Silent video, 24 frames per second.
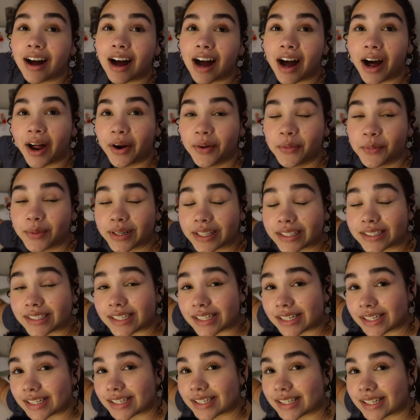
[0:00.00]
don't know. I don't want to
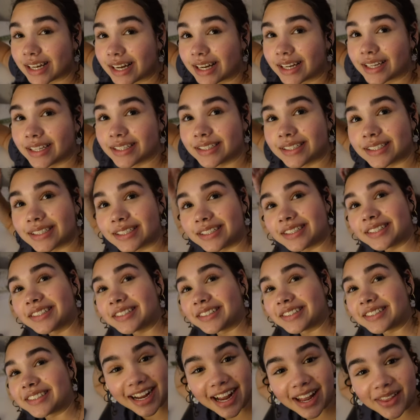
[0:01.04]
take sides
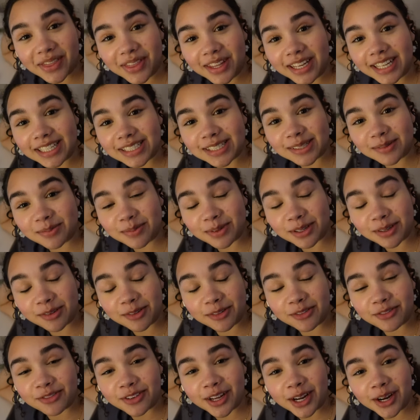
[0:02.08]
here. I think it's a, a,
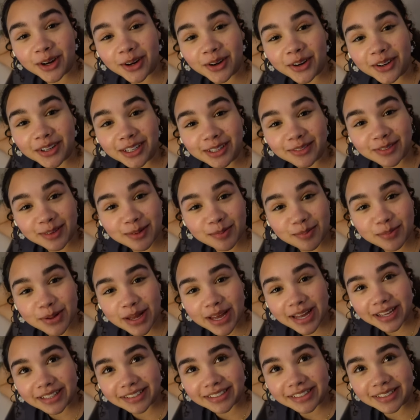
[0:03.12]
fair, even
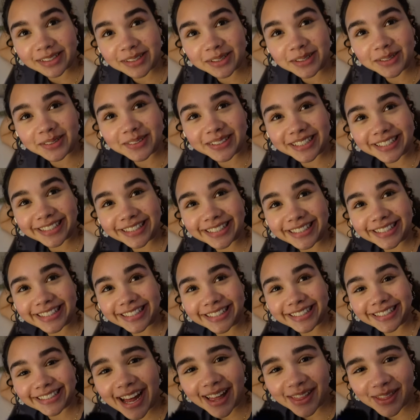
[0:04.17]
bet. You know, I
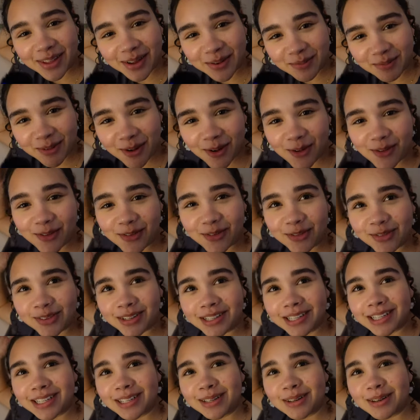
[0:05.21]
think I think both
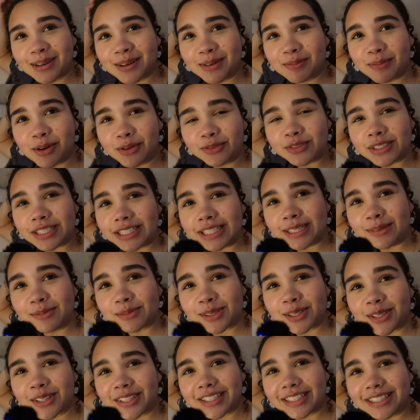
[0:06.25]
both
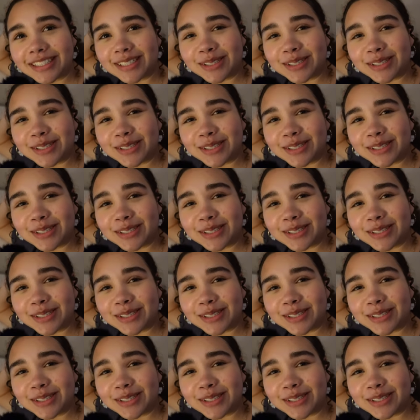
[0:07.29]
teams are gonna